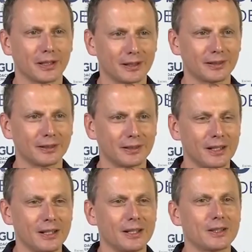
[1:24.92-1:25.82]
growth
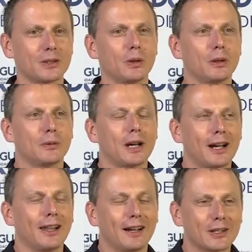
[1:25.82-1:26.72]
strategies
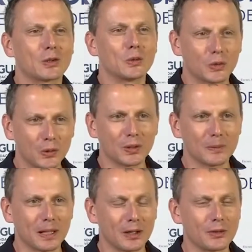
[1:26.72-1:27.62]
and
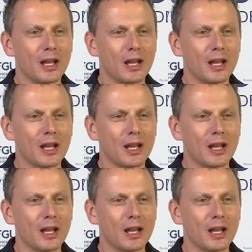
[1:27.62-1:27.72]
digitalization